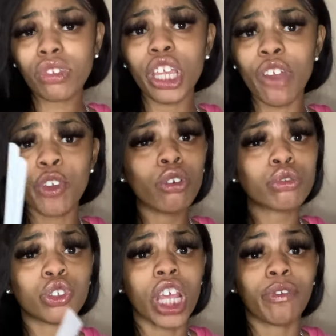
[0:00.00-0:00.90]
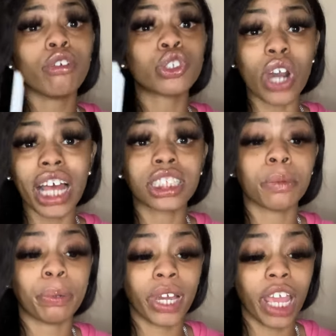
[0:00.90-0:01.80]
if you if you try to
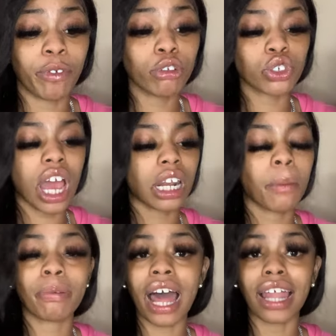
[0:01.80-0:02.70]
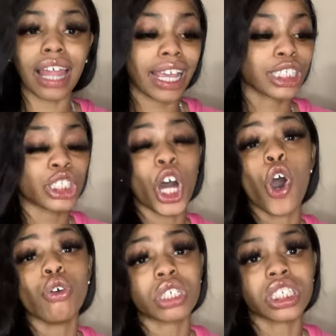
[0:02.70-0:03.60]
put if you try to apply like
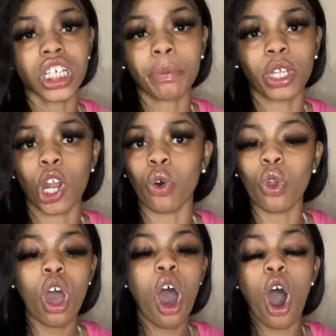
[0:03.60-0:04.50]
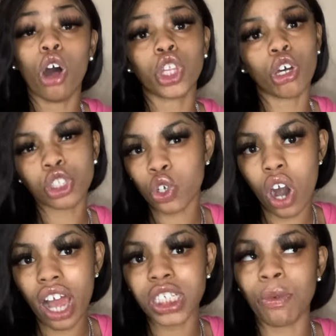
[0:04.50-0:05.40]
stones or something on on those
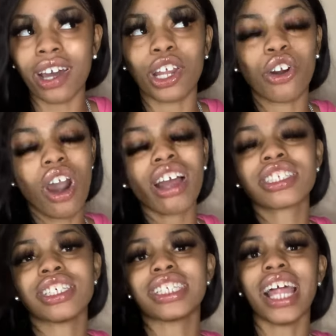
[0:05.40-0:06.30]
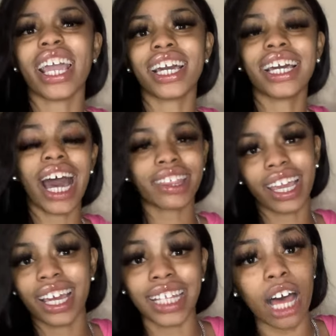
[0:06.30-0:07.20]
crocs while the crocs is like got
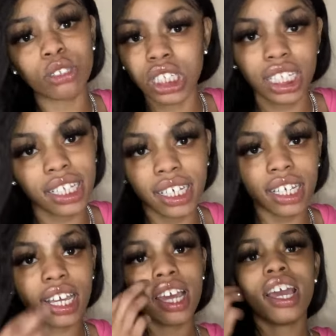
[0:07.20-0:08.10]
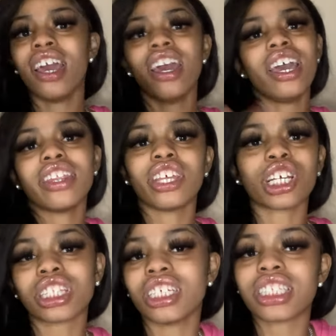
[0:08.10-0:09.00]
that glossy look the
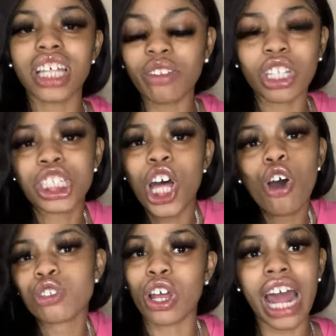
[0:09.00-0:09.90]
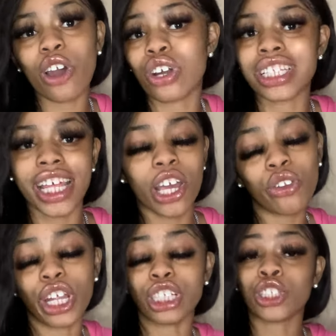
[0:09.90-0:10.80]
the stuff the stones are not going to stay on
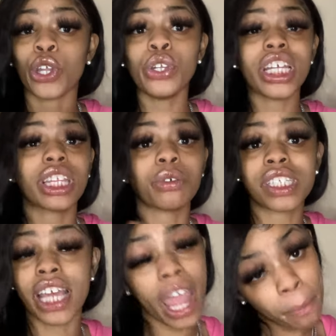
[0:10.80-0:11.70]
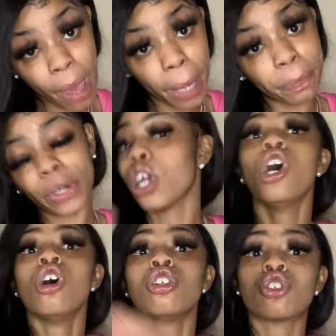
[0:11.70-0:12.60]
there so you need the sandpaper
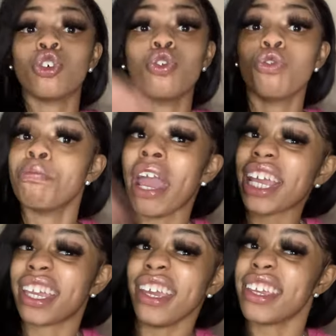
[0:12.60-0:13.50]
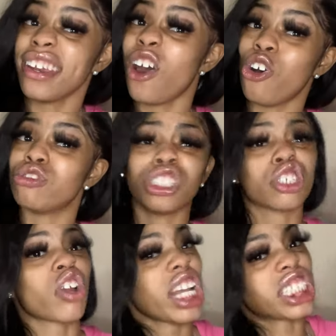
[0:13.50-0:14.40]
to make it you know to
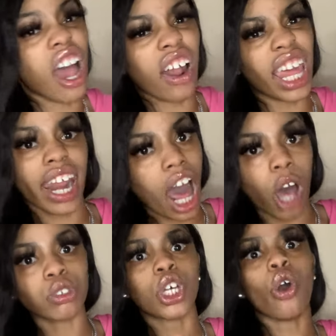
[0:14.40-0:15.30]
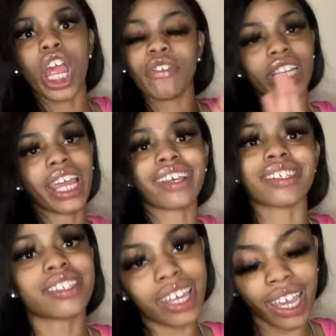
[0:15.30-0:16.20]
scratch all that off so everything can
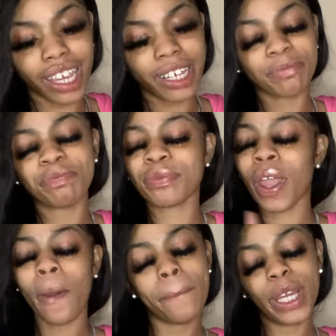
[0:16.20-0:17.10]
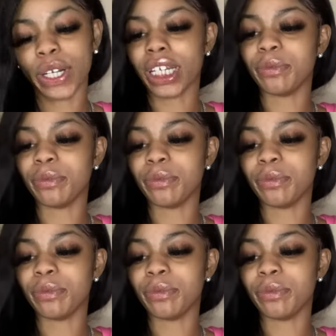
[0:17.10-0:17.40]
stick period